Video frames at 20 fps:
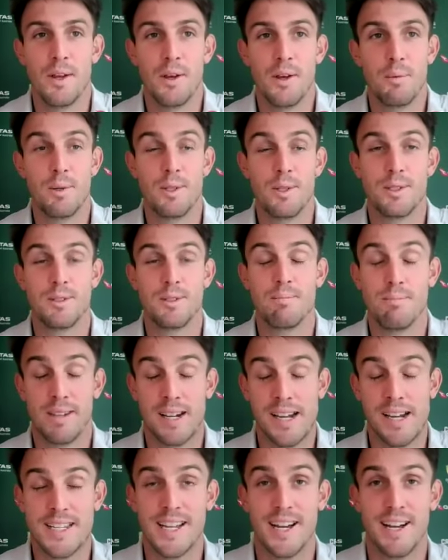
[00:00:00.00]
was
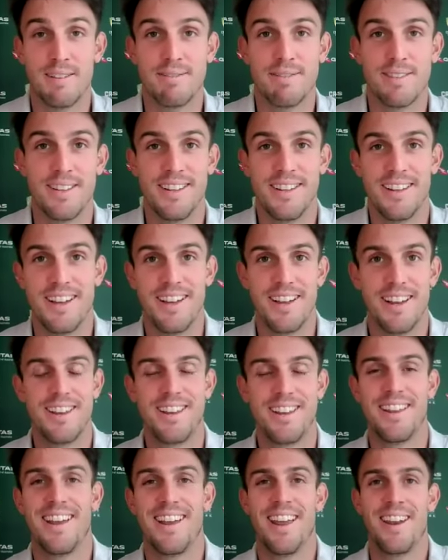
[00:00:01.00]
bloody tough and
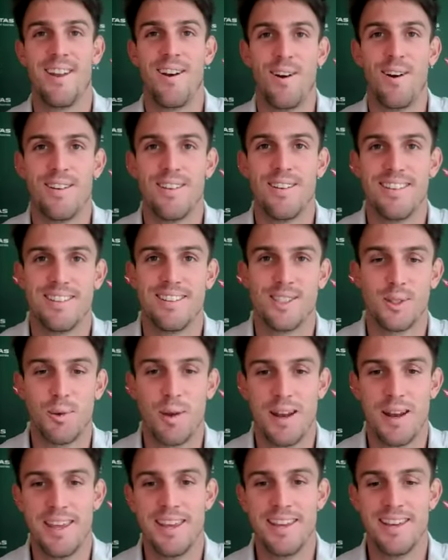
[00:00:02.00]
hot and
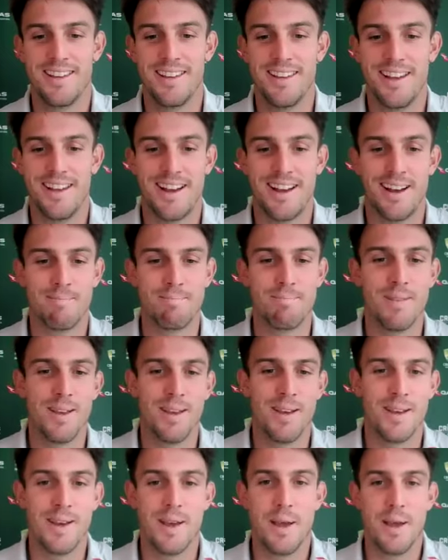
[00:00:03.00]
sweaty. But
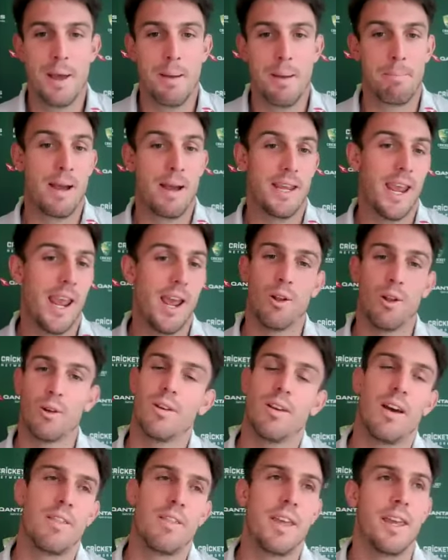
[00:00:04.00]
yeah,
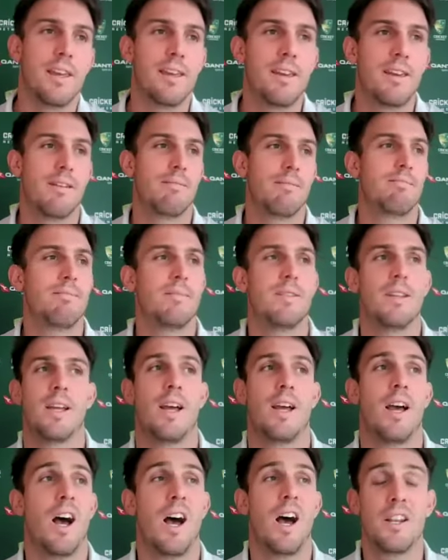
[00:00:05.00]
look, I
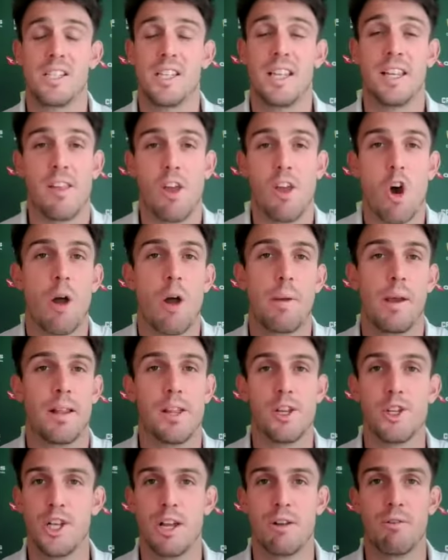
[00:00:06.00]
just think the IPL
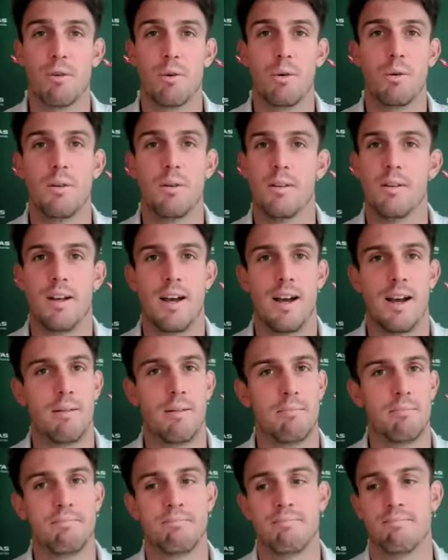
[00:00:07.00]
in general,
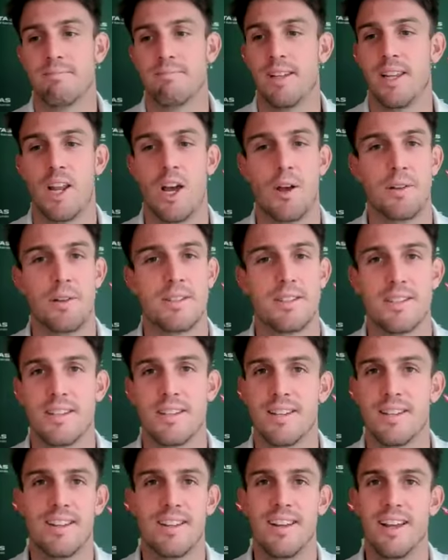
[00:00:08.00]
you know,
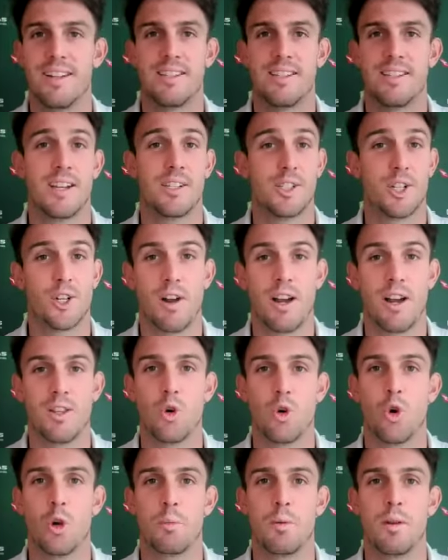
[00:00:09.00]
it's such a great
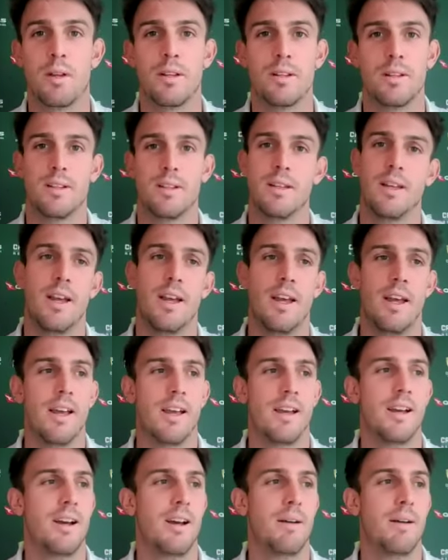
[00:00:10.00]
tournament.
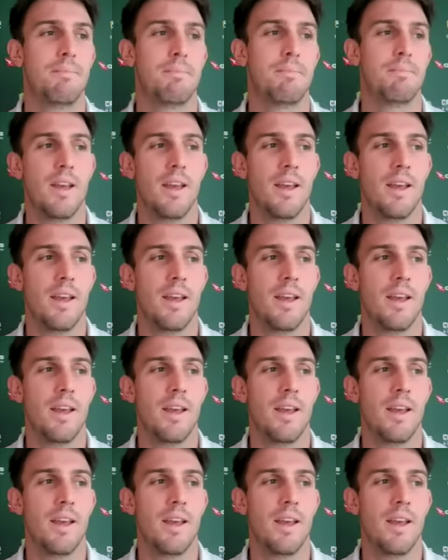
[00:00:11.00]
You know,